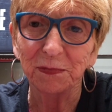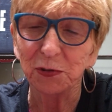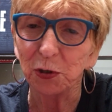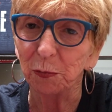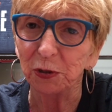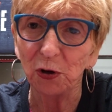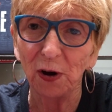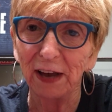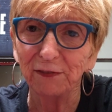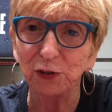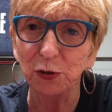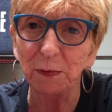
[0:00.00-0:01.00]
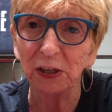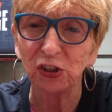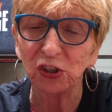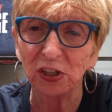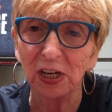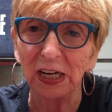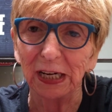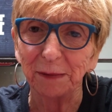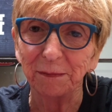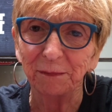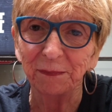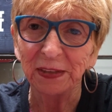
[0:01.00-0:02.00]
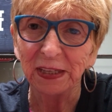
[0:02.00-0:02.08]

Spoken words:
so we don't have too much time.